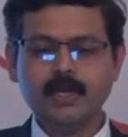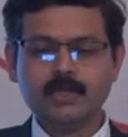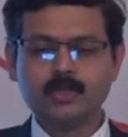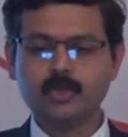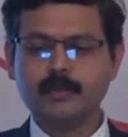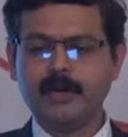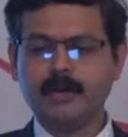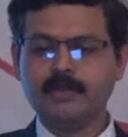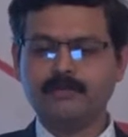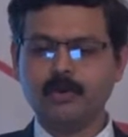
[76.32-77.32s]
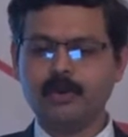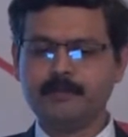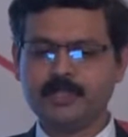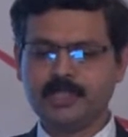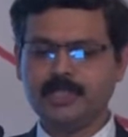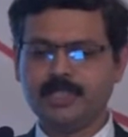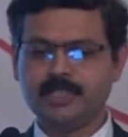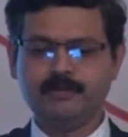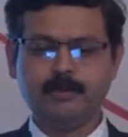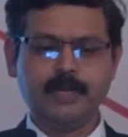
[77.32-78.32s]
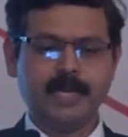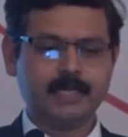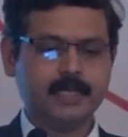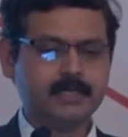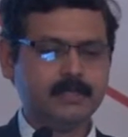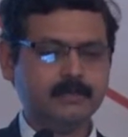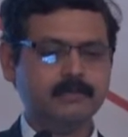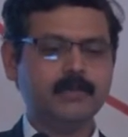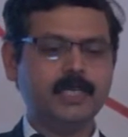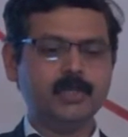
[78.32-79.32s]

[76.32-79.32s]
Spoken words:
So the flow of presentation will be like this: